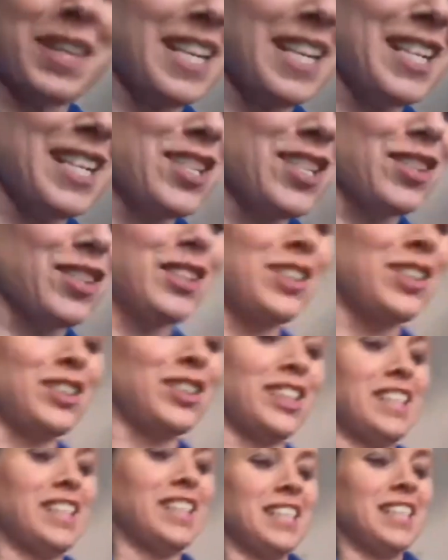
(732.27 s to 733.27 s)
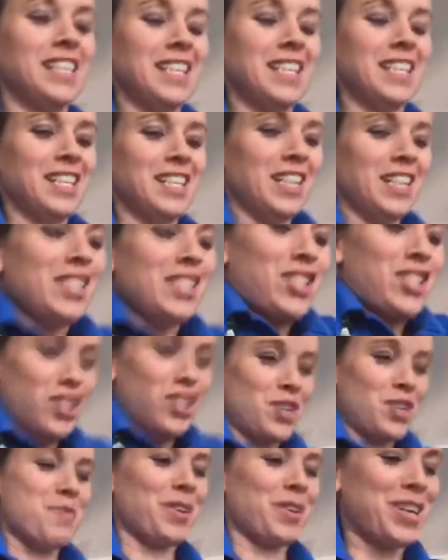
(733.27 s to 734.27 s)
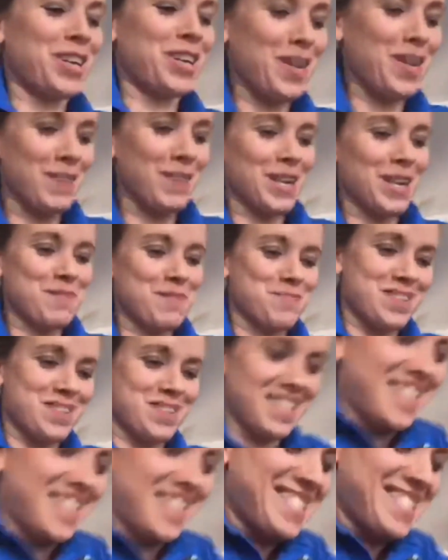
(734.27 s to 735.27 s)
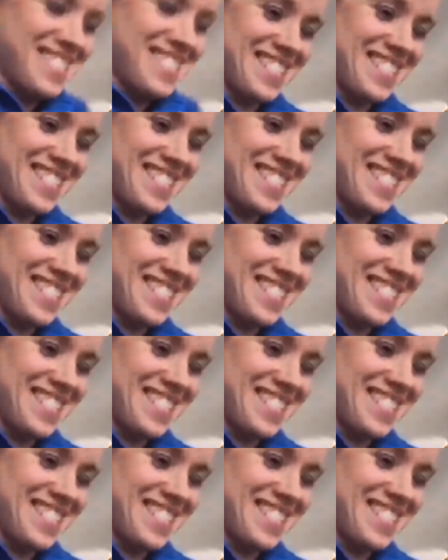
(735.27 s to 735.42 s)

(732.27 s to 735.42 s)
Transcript: with each little addition we're coming up with.